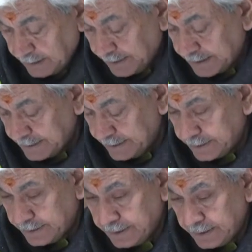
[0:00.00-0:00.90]

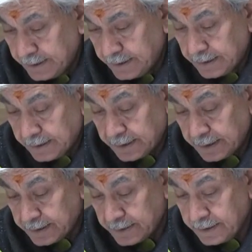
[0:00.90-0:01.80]
imagined
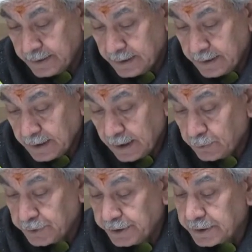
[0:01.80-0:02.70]
that I
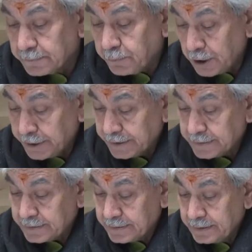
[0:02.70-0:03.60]
would enter
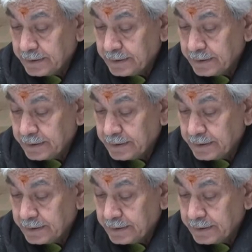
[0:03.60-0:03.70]
politics.